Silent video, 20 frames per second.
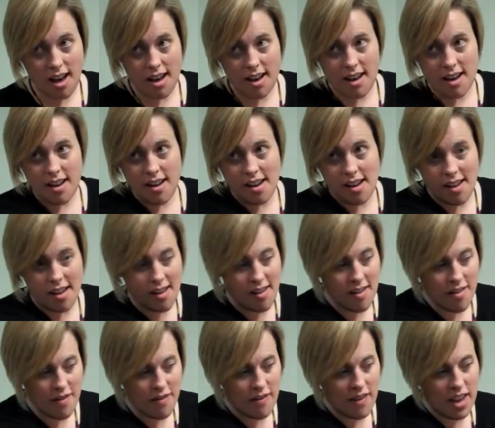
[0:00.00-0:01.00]

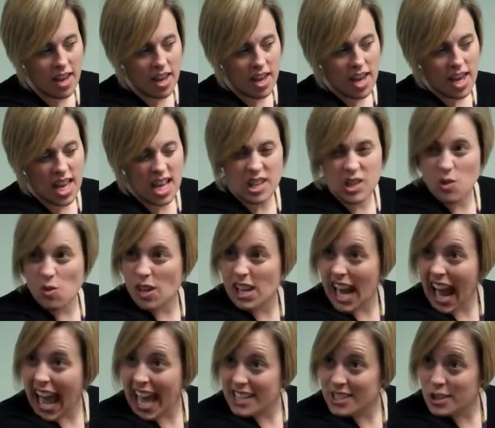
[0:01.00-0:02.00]
of, you can
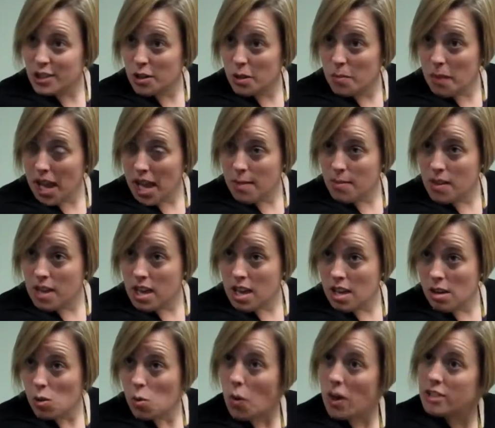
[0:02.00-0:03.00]
ask your baby
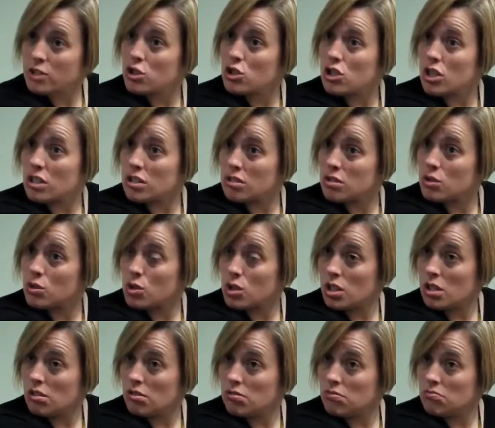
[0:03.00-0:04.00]
questions
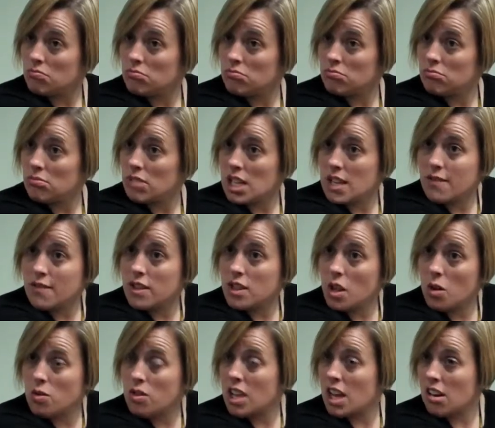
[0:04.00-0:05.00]
too. Even
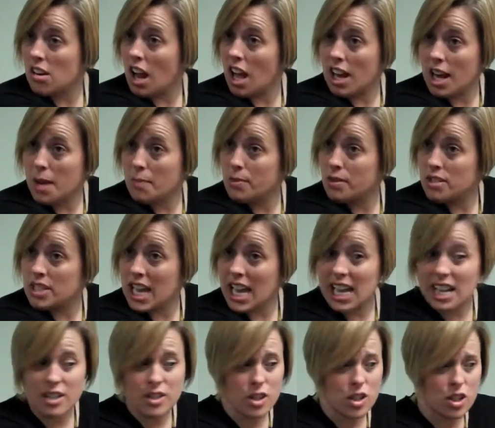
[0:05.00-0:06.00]
though they're not able to
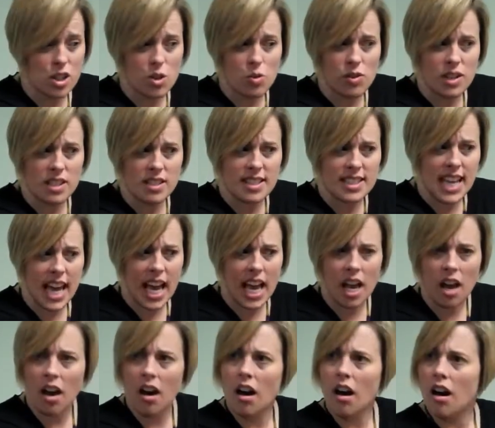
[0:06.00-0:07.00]
answer, you can say,
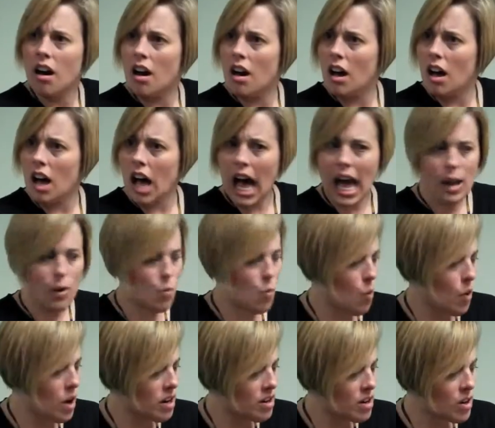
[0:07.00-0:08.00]
oh, I
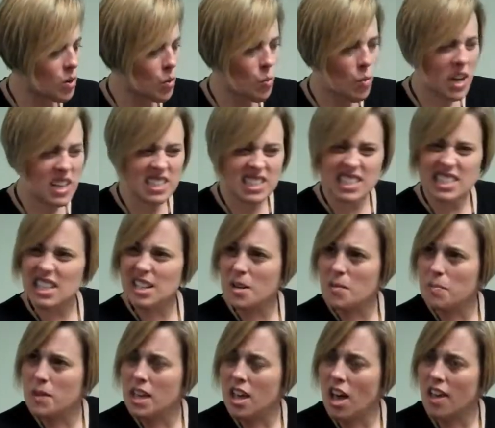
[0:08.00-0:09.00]
wonder what's gonna
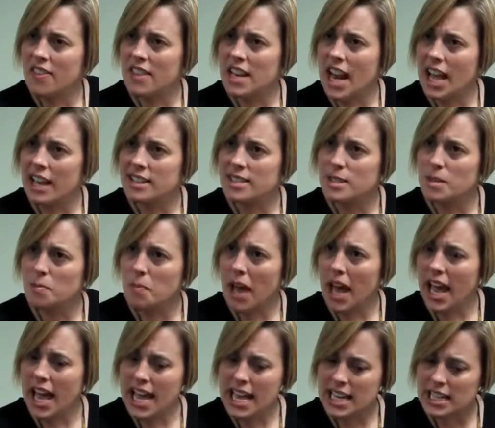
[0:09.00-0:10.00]
be on the next
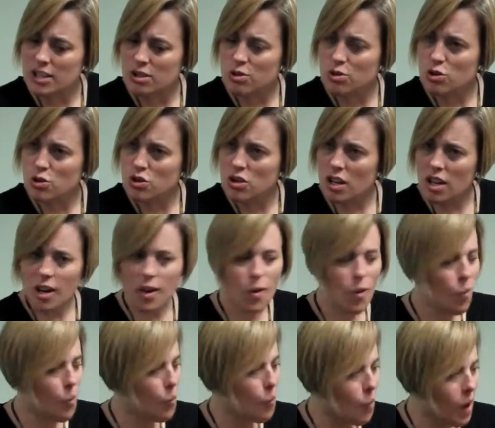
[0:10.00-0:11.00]
page.
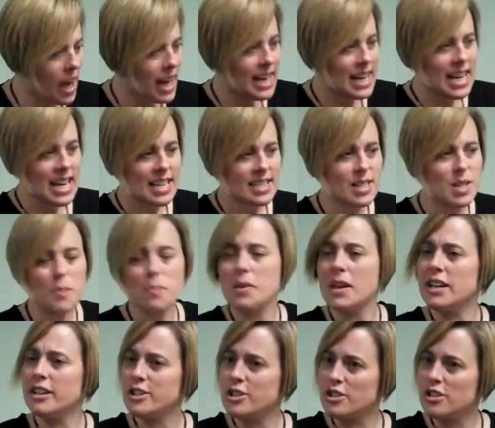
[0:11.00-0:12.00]
What is the
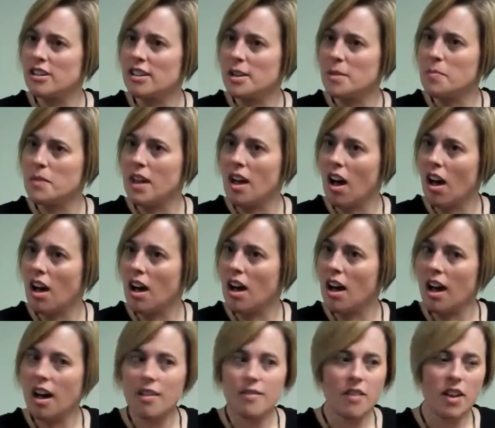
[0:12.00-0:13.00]
picture gonna be
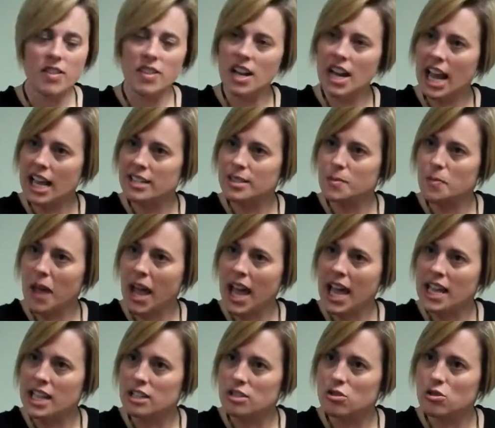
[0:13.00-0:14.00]
on the next
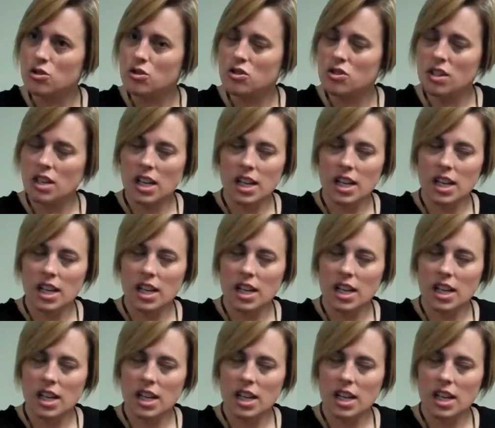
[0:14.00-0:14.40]
page?